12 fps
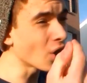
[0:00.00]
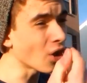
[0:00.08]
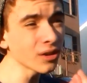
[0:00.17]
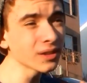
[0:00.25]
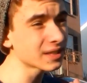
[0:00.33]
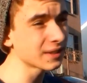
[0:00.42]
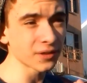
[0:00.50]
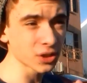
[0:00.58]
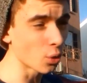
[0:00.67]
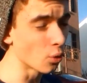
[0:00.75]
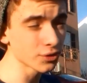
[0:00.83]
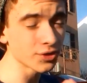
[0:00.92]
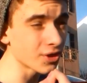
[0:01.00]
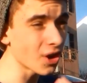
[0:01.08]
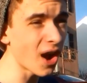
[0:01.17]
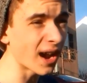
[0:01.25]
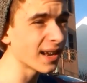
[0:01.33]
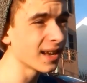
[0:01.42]
regardless if it's Gores or
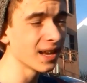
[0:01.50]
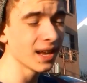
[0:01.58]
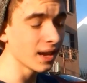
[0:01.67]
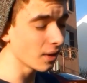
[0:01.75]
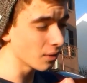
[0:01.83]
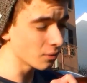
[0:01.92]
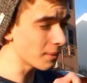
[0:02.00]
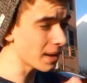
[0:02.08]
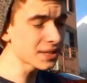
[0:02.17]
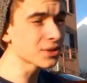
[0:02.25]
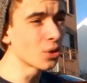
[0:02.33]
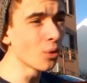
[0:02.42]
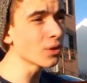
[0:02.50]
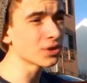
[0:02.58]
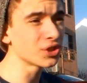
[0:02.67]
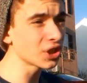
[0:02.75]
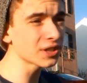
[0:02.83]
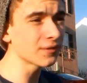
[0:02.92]
not, makes
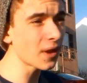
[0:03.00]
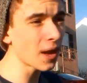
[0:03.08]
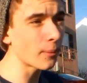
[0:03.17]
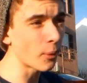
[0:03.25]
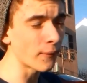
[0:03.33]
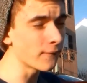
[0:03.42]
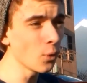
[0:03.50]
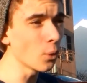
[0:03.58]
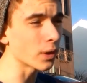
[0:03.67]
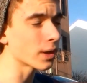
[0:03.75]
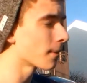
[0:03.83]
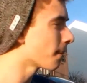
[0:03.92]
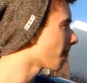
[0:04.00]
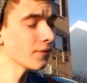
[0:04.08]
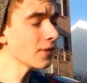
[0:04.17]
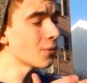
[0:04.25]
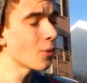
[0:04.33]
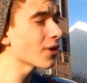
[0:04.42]
Gores justifiable at 4.
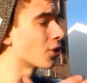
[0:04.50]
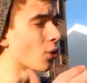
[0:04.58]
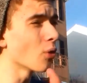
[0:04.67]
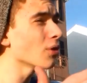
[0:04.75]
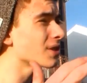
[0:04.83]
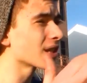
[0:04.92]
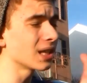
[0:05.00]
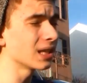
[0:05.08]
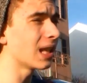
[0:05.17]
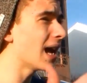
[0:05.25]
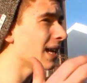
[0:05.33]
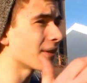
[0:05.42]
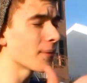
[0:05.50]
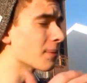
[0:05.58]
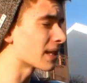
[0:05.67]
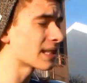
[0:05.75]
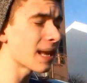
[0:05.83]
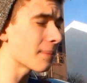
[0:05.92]
Even with Gores declining from
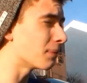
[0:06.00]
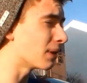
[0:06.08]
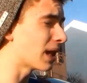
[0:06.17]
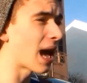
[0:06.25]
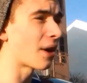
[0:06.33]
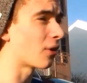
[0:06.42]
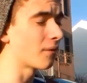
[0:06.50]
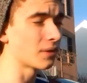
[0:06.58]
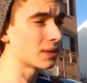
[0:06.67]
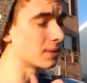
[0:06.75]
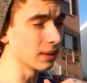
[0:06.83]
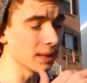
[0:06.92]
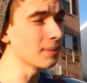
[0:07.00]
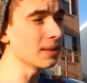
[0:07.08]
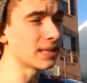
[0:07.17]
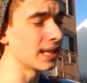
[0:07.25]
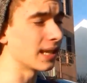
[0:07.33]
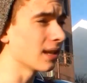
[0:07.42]
the step ladder of its
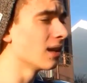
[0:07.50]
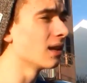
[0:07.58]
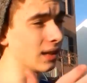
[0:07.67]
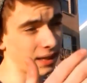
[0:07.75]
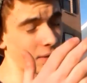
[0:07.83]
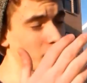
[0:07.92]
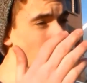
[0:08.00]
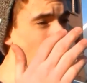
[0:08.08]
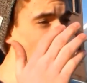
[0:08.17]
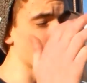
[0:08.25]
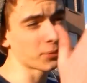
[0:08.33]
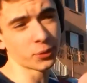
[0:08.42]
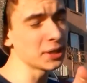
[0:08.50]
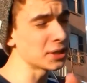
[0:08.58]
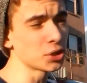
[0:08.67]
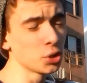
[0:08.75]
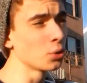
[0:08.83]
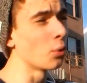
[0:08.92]
limiting, like it went from 3
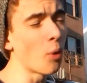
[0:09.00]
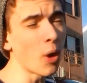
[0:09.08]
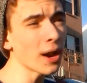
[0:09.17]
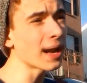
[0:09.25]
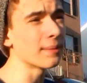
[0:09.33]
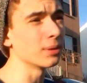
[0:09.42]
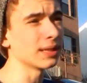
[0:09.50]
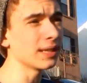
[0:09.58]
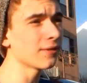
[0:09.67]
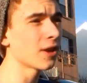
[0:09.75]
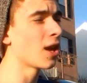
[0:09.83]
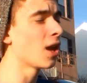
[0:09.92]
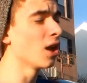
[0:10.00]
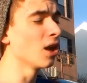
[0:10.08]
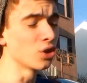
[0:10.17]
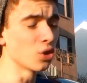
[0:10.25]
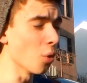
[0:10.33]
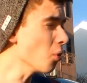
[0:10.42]
to 2 to 1, I believe,
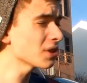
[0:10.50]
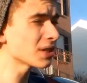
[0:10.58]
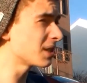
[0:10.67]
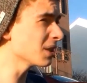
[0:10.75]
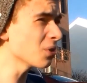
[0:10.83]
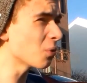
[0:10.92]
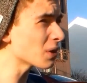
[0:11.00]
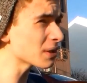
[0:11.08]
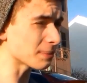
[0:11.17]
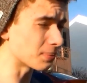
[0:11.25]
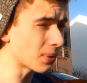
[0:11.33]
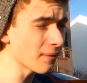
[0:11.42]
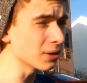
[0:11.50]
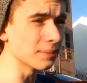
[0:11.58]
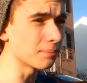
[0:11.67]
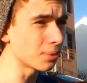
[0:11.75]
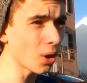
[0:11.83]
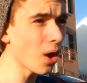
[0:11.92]
Gores still was a
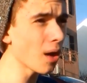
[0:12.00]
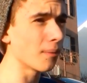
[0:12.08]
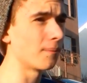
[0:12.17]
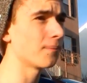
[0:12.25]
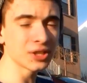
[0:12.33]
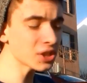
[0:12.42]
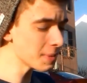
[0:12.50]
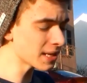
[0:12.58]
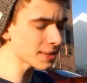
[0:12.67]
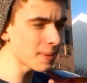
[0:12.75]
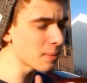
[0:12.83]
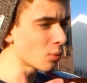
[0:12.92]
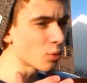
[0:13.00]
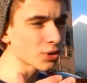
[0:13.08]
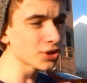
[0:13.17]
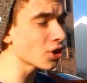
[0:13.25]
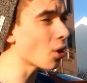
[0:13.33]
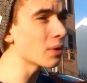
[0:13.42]
prevalent problem. And just because people were
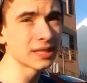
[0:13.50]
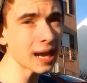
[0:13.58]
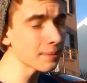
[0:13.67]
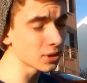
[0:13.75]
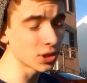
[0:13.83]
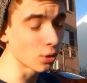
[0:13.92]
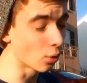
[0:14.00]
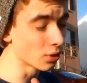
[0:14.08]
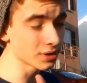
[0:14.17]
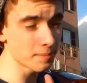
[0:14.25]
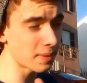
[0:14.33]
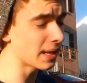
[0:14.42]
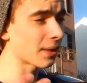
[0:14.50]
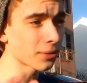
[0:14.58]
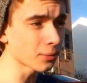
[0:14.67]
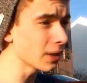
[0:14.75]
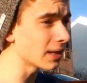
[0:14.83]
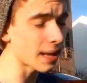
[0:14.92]
so adapted to Gores of being
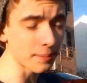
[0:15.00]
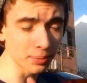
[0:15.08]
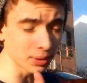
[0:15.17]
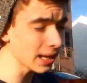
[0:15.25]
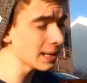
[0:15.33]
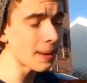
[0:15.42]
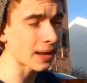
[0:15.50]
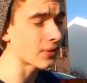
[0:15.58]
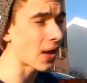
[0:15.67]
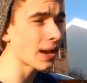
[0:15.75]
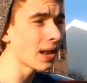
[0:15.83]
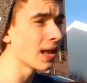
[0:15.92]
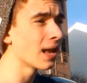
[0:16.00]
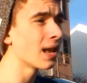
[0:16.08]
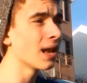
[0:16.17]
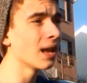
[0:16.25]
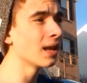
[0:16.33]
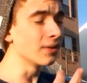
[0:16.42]
3 they played back then,
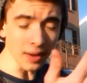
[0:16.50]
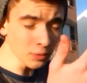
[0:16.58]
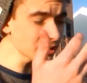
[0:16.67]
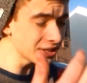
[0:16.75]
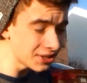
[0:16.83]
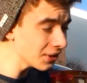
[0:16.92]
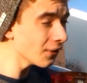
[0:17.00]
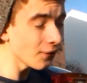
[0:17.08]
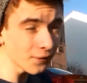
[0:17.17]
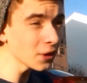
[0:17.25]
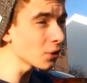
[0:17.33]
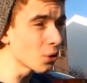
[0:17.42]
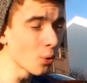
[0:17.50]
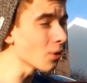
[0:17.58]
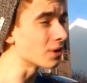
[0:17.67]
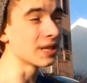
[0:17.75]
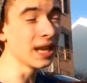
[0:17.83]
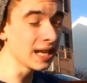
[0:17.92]
they would still feel
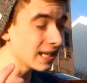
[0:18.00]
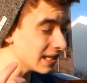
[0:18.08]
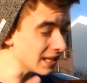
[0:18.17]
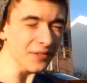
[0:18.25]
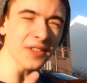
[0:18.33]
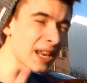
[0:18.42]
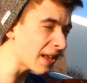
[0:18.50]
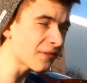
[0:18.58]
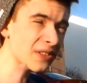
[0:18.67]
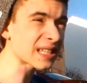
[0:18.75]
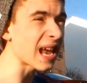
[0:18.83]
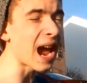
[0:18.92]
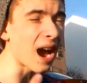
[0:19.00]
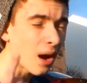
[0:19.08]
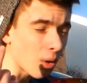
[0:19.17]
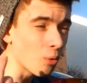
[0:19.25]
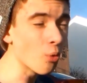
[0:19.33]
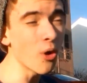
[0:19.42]
Gores, even if it's at
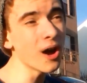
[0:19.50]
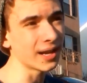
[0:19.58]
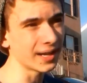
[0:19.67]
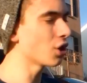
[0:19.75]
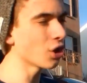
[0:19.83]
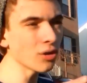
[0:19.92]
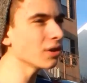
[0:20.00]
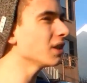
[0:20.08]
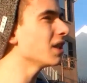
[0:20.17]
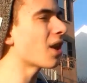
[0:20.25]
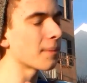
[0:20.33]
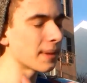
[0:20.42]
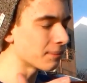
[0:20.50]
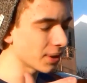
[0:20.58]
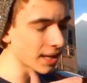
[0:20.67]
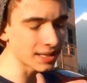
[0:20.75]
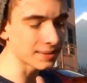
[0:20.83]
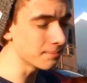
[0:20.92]
1. Currently not being
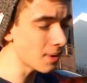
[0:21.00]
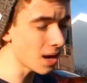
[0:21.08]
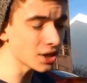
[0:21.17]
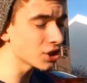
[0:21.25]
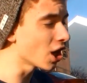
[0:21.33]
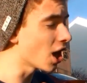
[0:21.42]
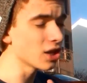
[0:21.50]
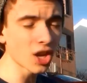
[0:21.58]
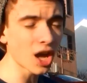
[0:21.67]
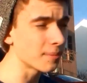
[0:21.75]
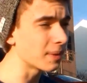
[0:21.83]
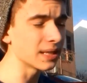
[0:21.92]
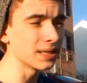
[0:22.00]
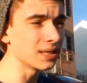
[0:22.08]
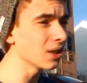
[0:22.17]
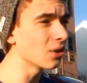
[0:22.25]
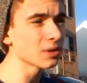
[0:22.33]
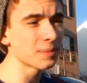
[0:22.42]
played as much, not a big
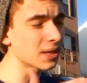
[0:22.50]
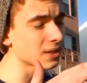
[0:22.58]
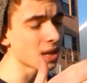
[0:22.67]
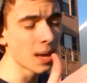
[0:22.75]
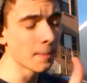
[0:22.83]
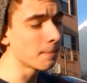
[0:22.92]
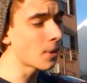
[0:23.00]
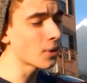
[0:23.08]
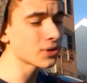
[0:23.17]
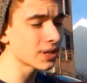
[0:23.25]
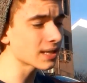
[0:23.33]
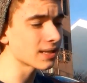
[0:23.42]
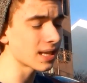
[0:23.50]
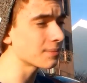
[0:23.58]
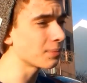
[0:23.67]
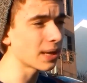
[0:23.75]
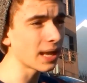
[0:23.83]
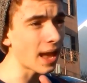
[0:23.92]
deal, it's because most decks these
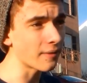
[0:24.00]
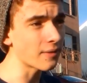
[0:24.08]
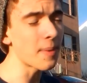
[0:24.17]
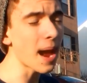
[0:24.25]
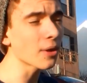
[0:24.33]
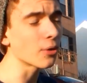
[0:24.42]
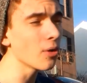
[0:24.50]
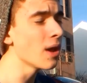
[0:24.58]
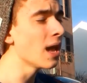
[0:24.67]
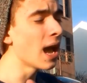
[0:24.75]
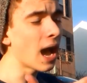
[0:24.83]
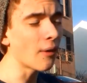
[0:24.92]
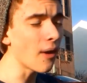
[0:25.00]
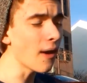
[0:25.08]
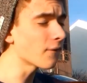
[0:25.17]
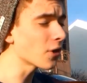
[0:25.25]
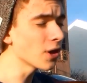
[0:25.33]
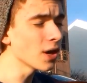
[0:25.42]
days play heavy back row.
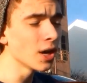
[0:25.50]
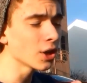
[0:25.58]
However,